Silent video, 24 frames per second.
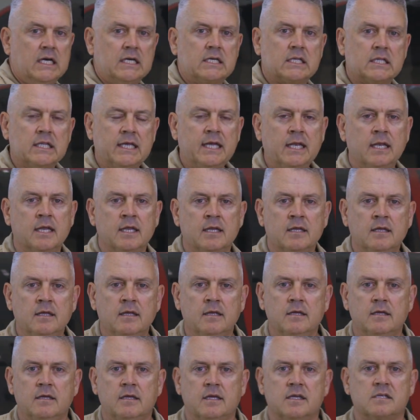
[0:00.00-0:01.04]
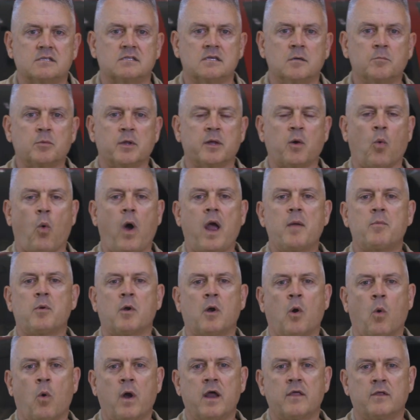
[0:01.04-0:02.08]
Cleaning is simply
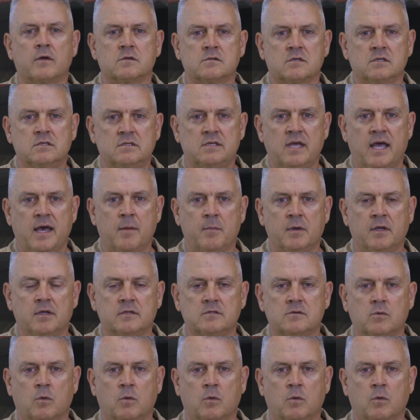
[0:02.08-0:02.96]
wiping away those contaminants,